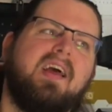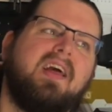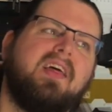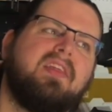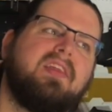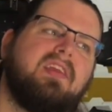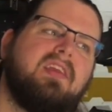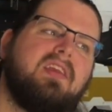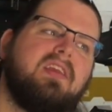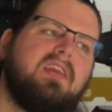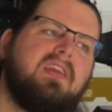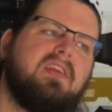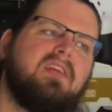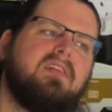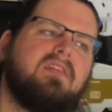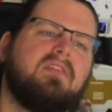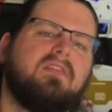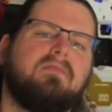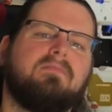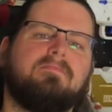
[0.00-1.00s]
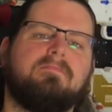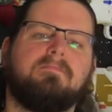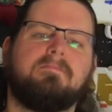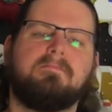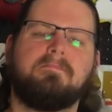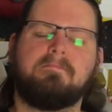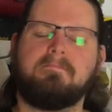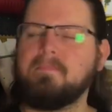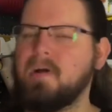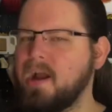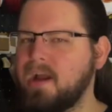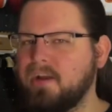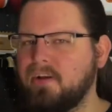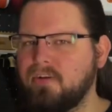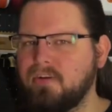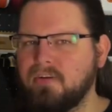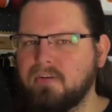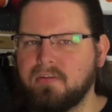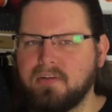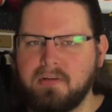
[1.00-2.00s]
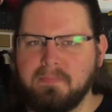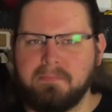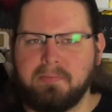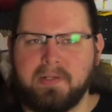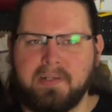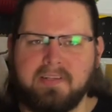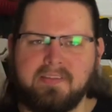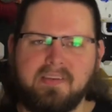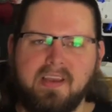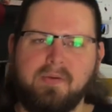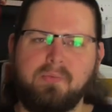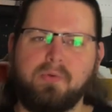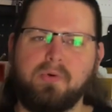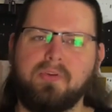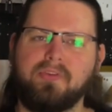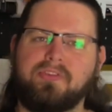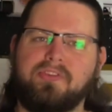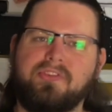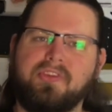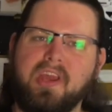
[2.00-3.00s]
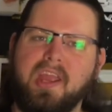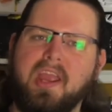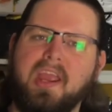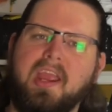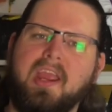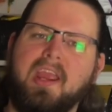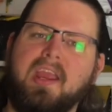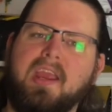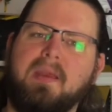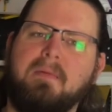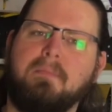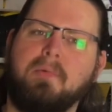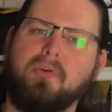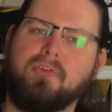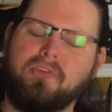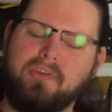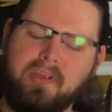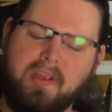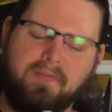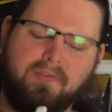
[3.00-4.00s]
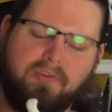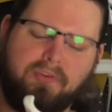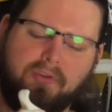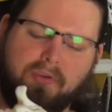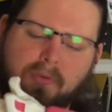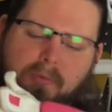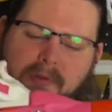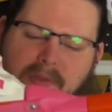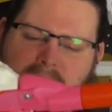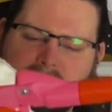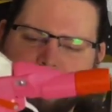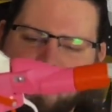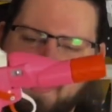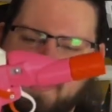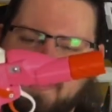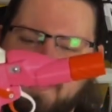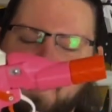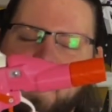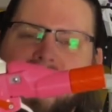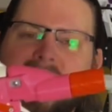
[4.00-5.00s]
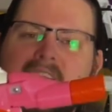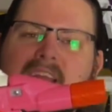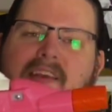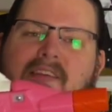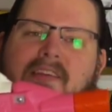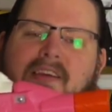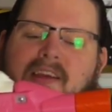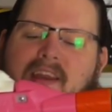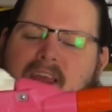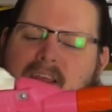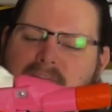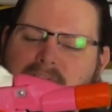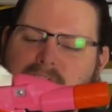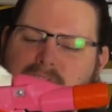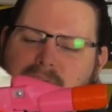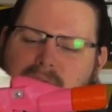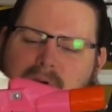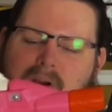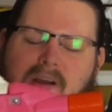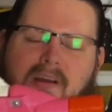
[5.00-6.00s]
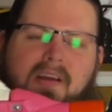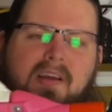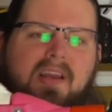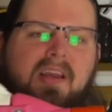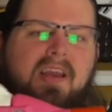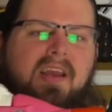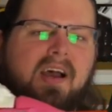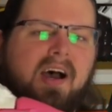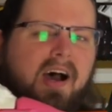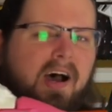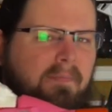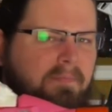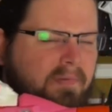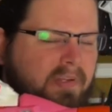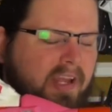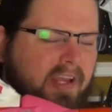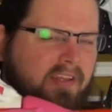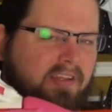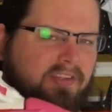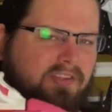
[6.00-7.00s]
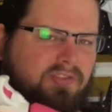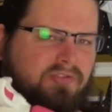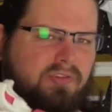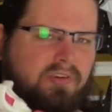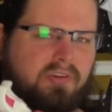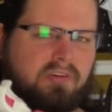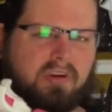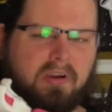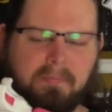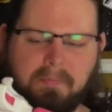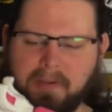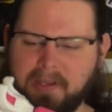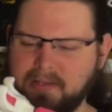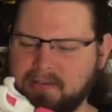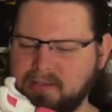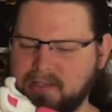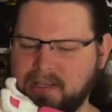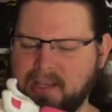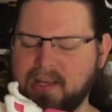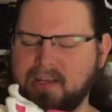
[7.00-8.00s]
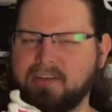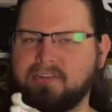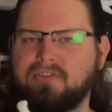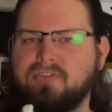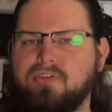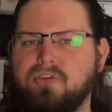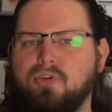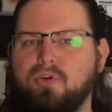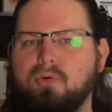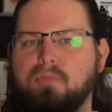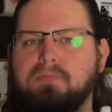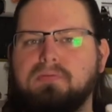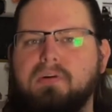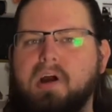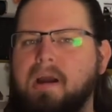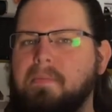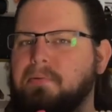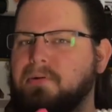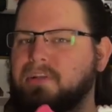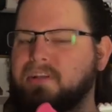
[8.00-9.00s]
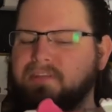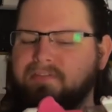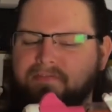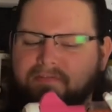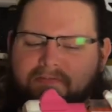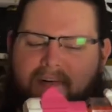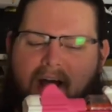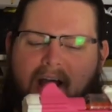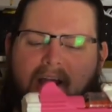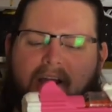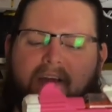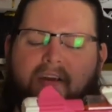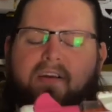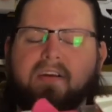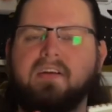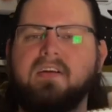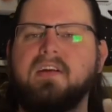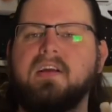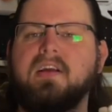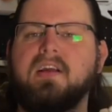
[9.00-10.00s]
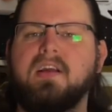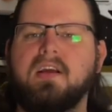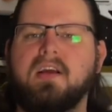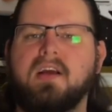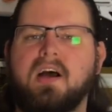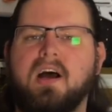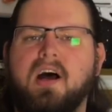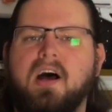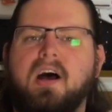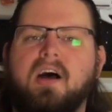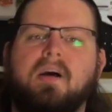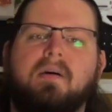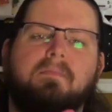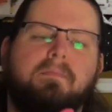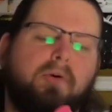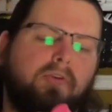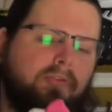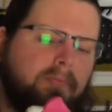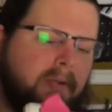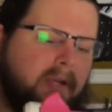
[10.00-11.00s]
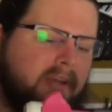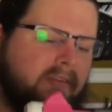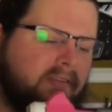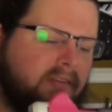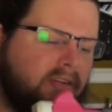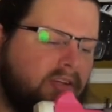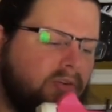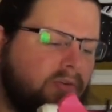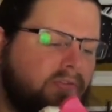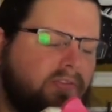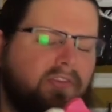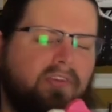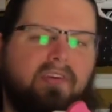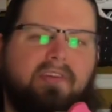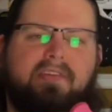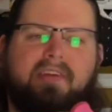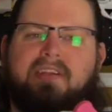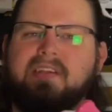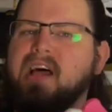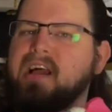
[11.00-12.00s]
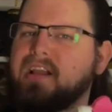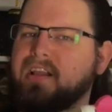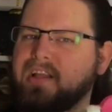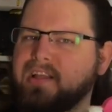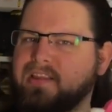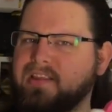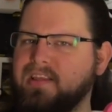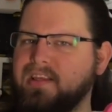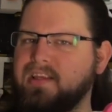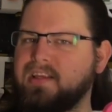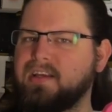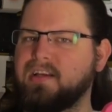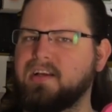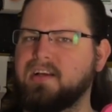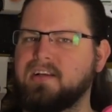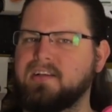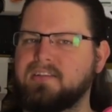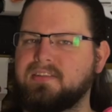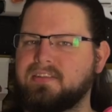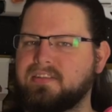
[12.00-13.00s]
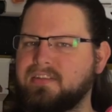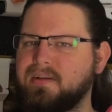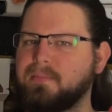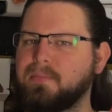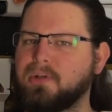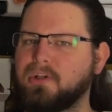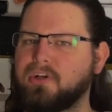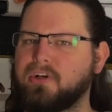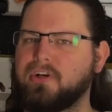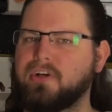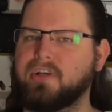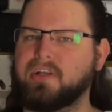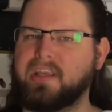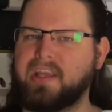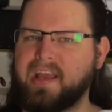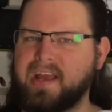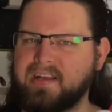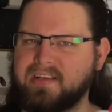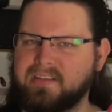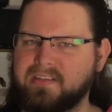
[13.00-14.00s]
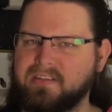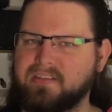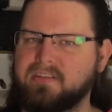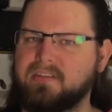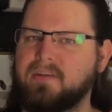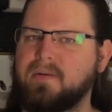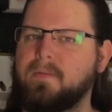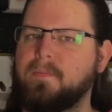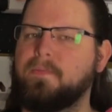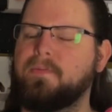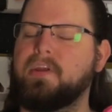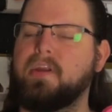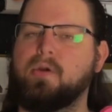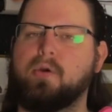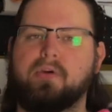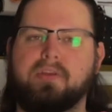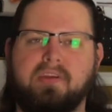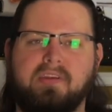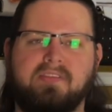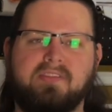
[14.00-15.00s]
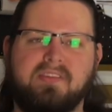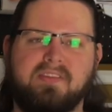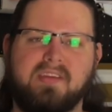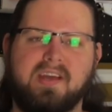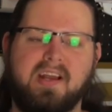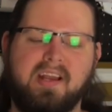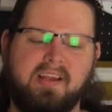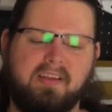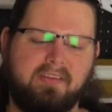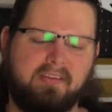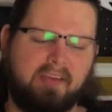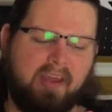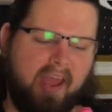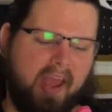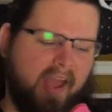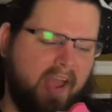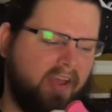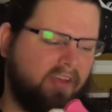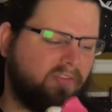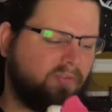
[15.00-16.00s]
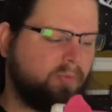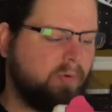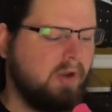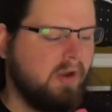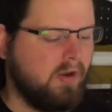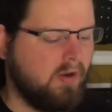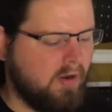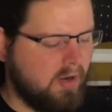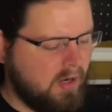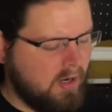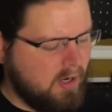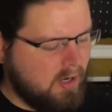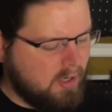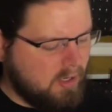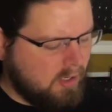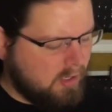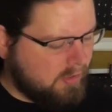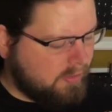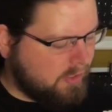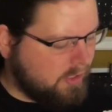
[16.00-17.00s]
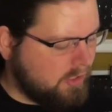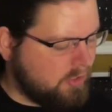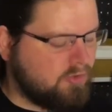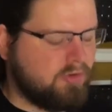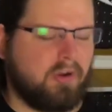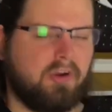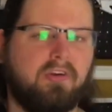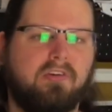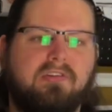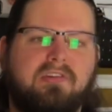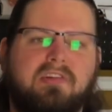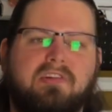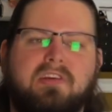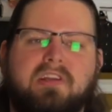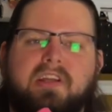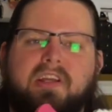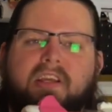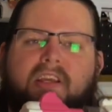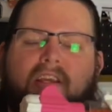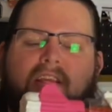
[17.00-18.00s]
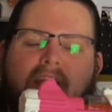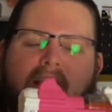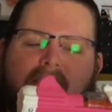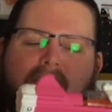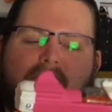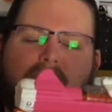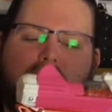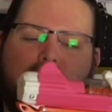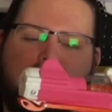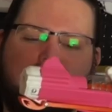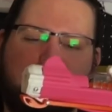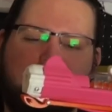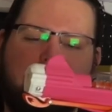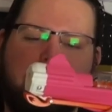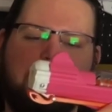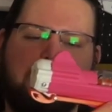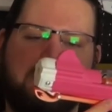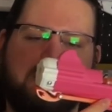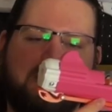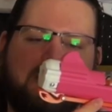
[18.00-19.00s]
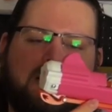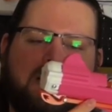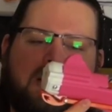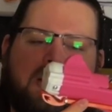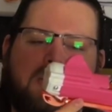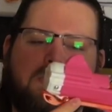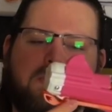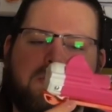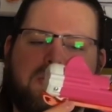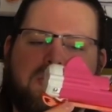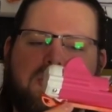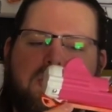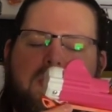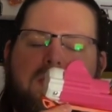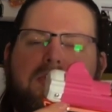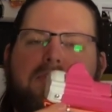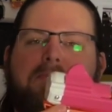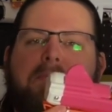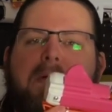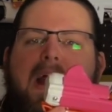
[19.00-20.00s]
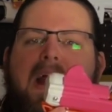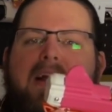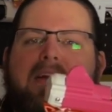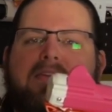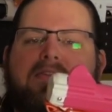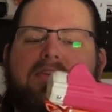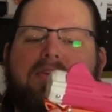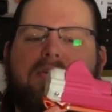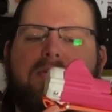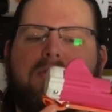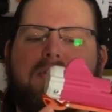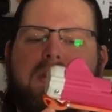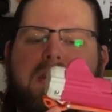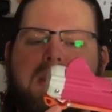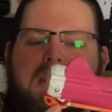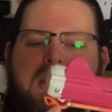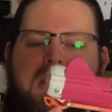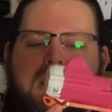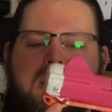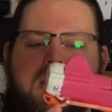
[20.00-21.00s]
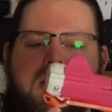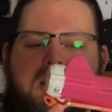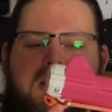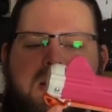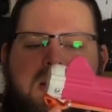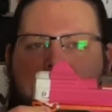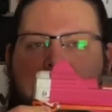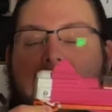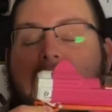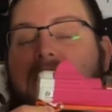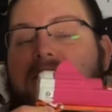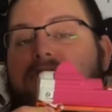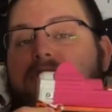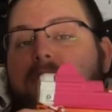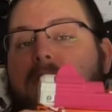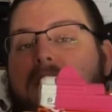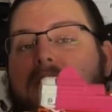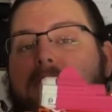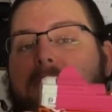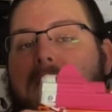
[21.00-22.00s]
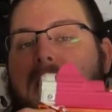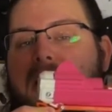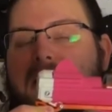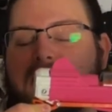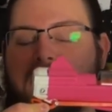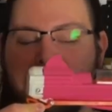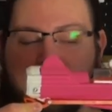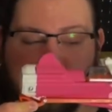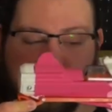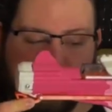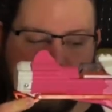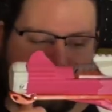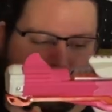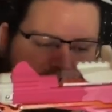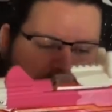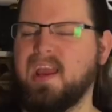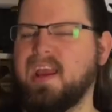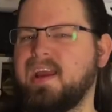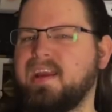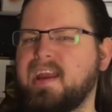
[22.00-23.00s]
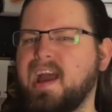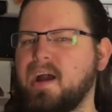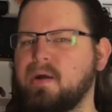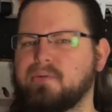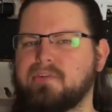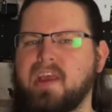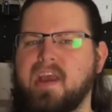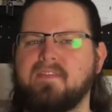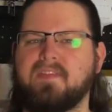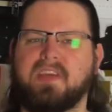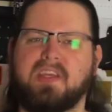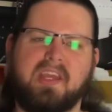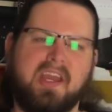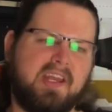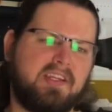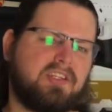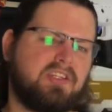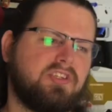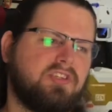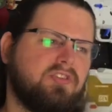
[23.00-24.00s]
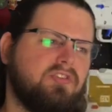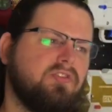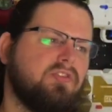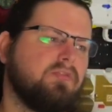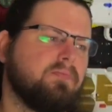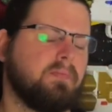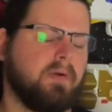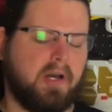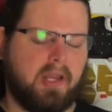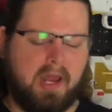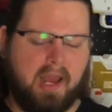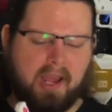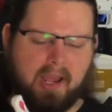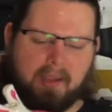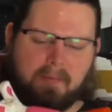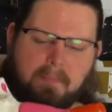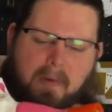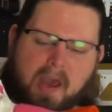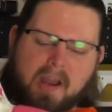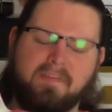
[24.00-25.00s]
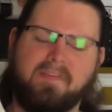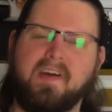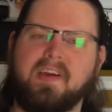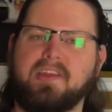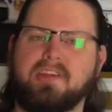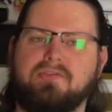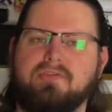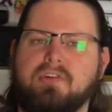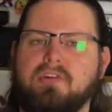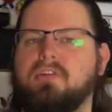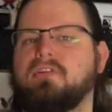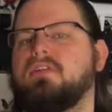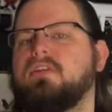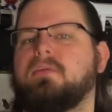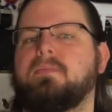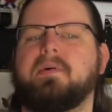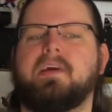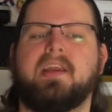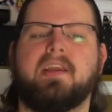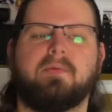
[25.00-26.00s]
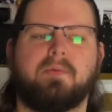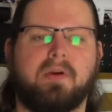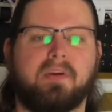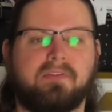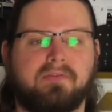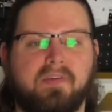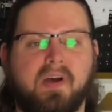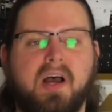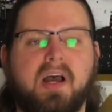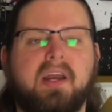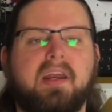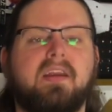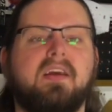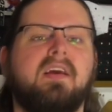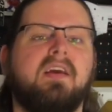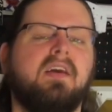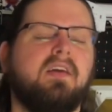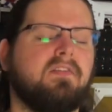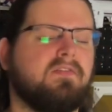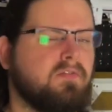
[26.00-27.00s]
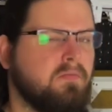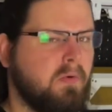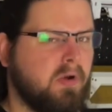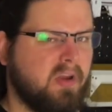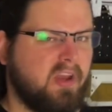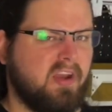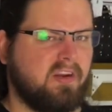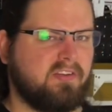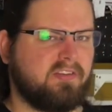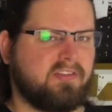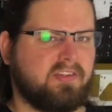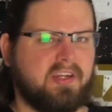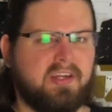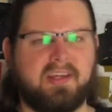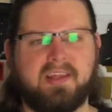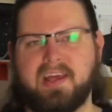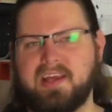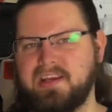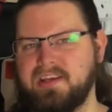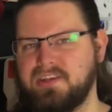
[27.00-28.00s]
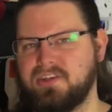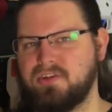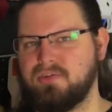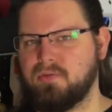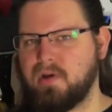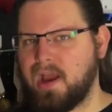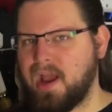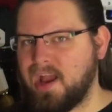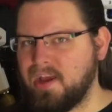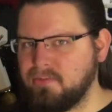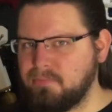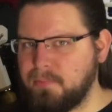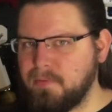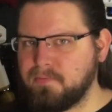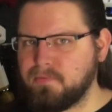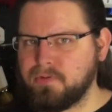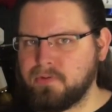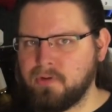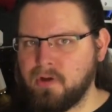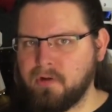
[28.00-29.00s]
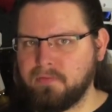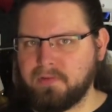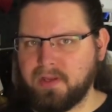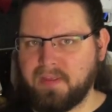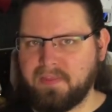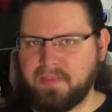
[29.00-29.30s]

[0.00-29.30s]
The minor complaints I will say mostly have to do with the fact that I did have to update this trigger a bit to get it to properly fire, mostly because it uses a lot of like the similar catch systems that Northeast Designs has, where the trigger is literally connected to this 3D printed link which goes back to the actuator back here. And I was having catch issues, but I modified the trigger a little bit and it works fine. From what I understand, that issue has been resolved, I